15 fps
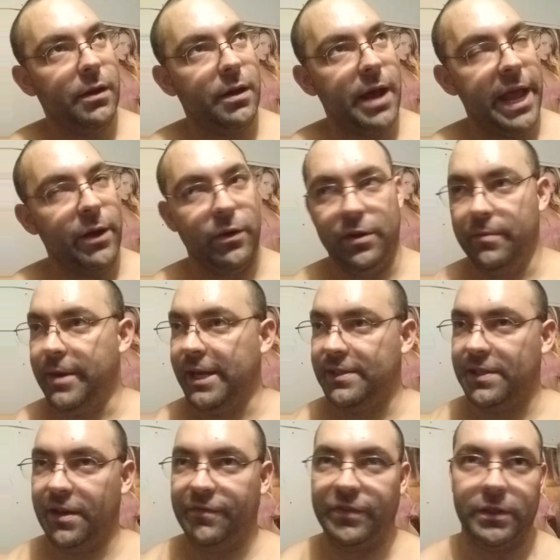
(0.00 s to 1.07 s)
I order
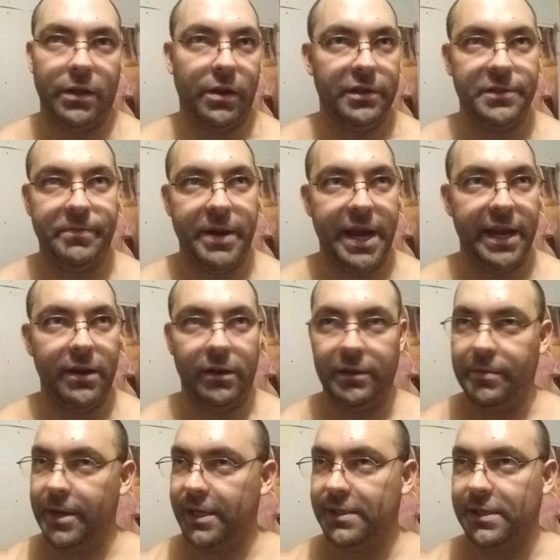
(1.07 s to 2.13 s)
myself a large pie all
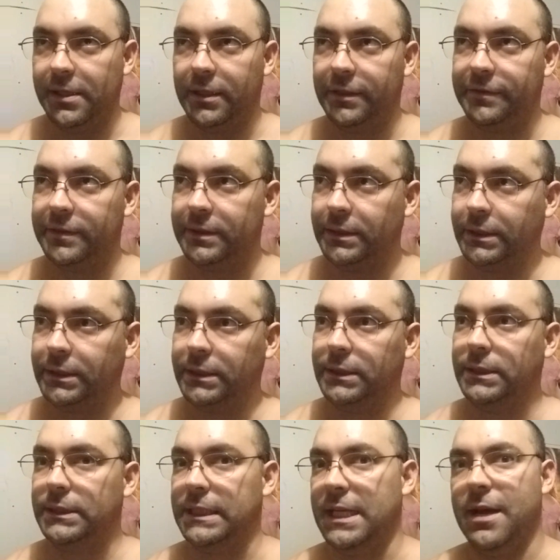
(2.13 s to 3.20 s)
to myself,
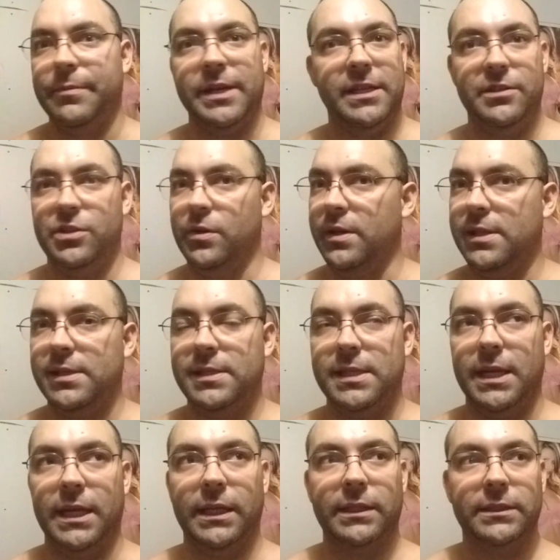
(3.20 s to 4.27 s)
and I'm gonna enjoy this
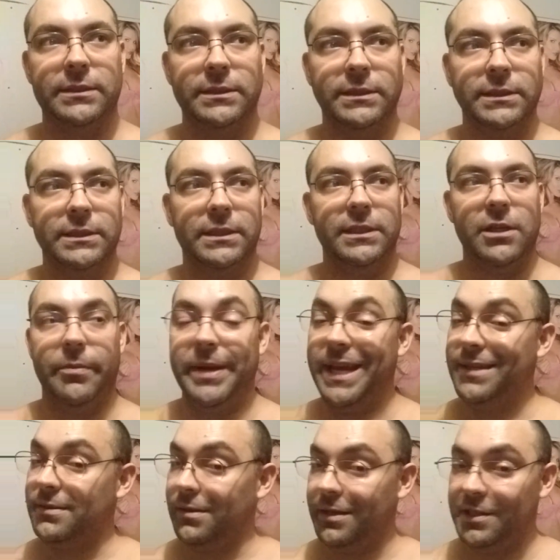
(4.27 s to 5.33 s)
thing. Nobody
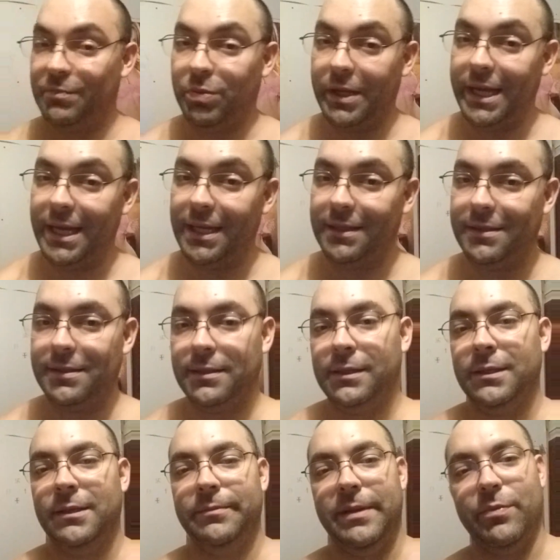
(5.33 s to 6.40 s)
has lunch plans.
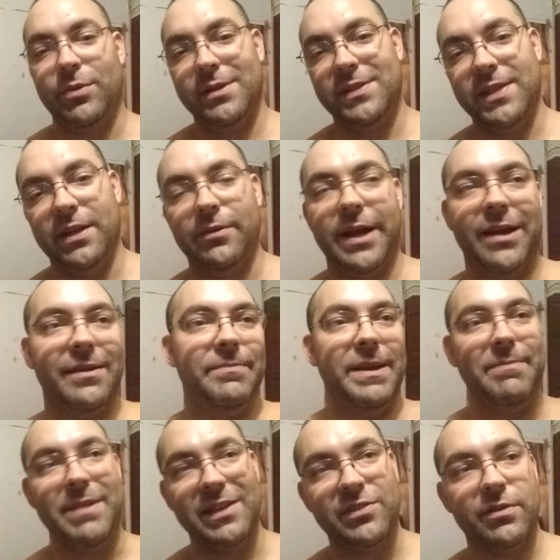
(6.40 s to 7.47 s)
People want to sit around and be
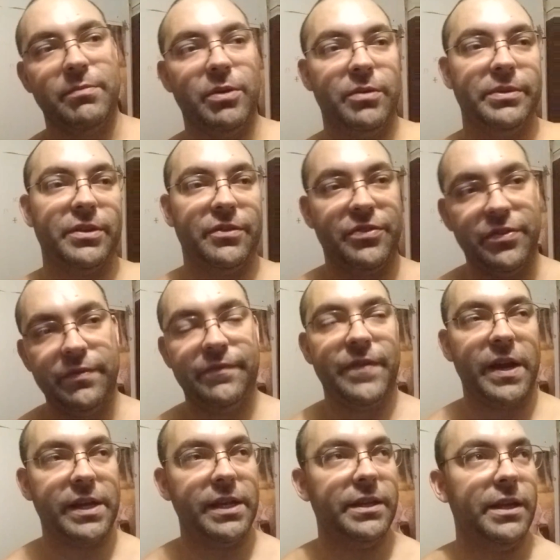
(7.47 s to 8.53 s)
miserable with their
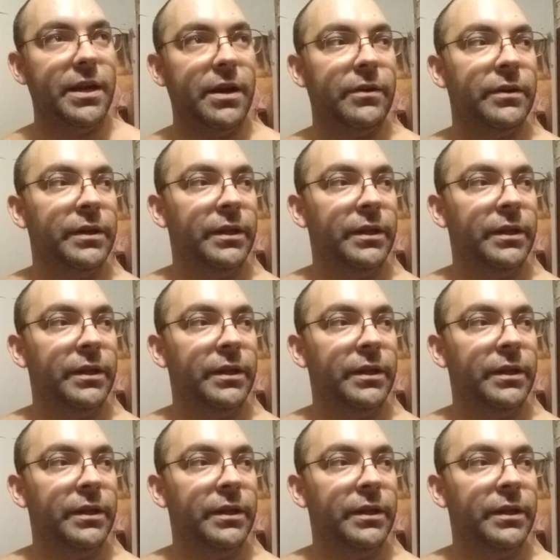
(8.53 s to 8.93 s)
fucking, little